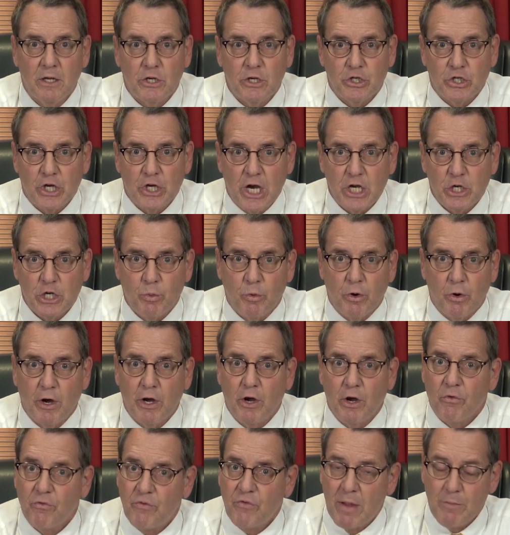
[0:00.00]

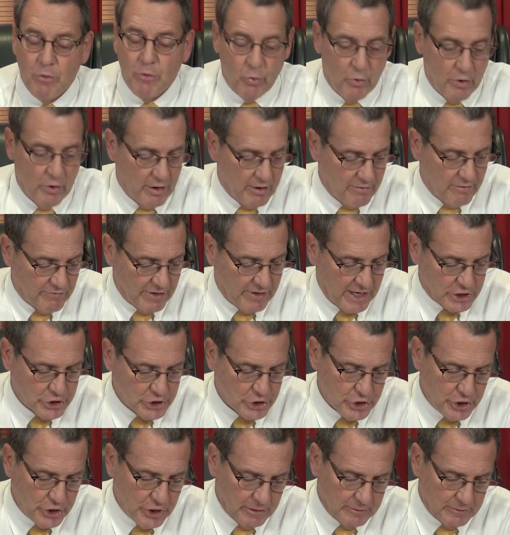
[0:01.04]
January or February of
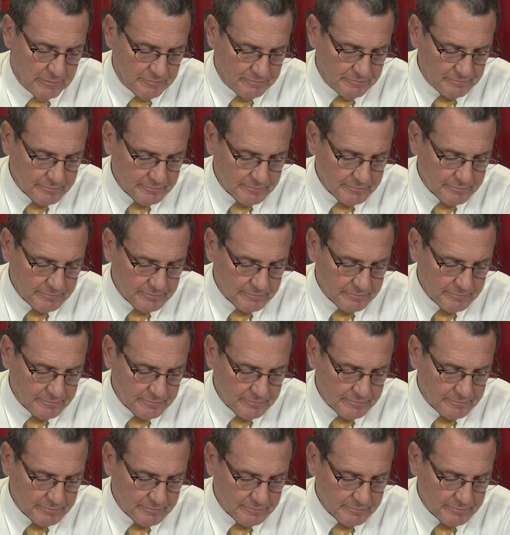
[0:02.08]
next year.